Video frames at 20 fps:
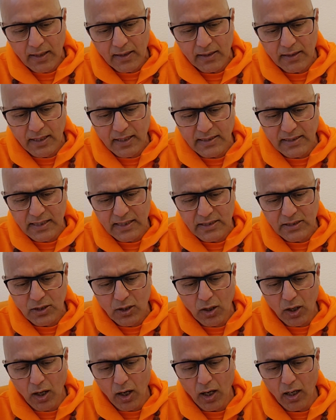This is
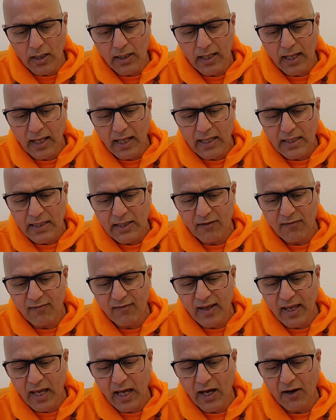called the
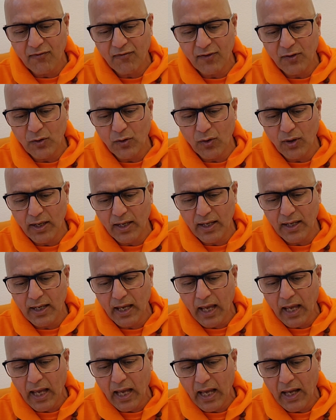way of knowing
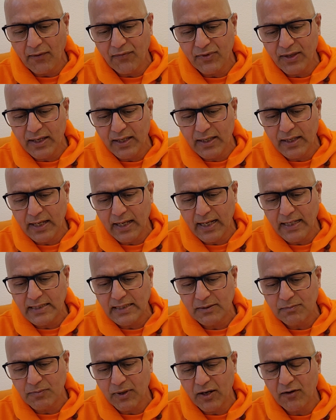of the
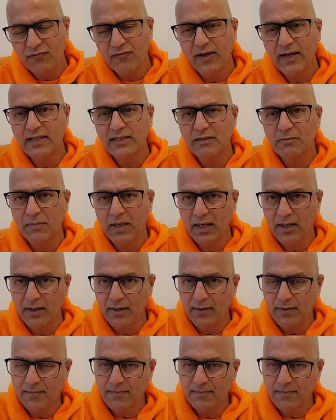great perfect mirror.